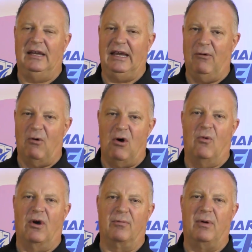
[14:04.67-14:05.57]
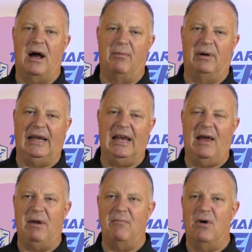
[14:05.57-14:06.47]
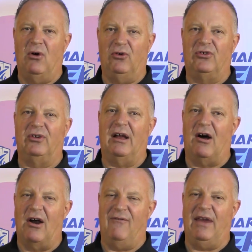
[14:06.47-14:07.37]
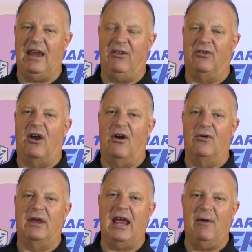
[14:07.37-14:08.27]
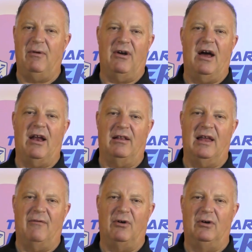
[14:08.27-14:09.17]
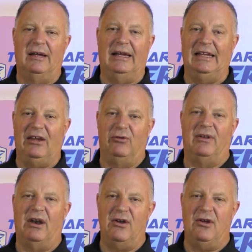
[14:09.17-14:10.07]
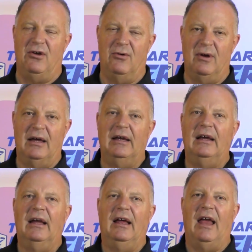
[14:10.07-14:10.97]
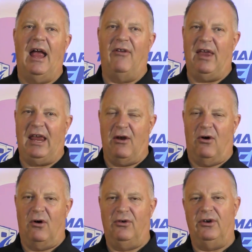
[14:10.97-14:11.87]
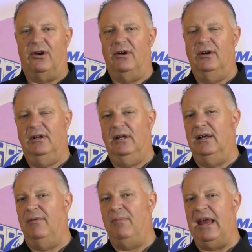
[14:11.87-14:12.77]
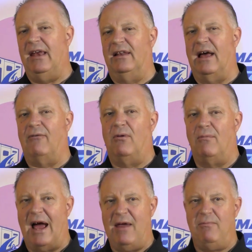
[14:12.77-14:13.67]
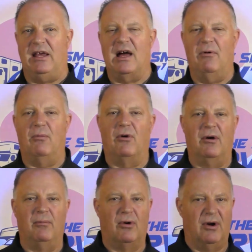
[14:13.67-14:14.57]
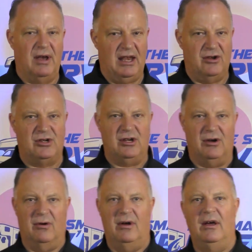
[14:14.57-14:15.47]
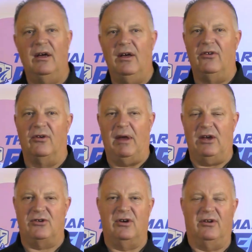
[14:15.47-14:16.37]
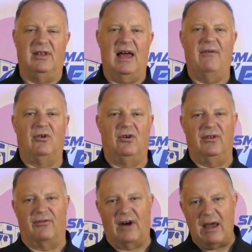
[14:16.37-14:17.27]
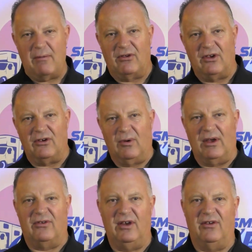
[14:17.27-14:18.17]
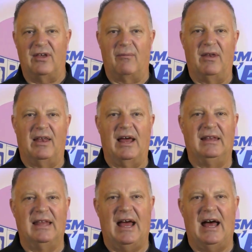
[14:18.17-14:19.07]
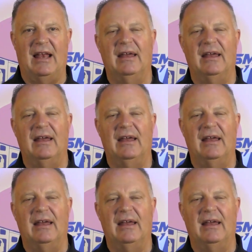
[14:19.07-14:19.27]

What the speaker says: It won't work properly. I mean, most RVs are okay when they're out of level, at least when they're new. As they get older, being in level might become a more important issue. So make sure it's level, the frame isn't twisted, something like that.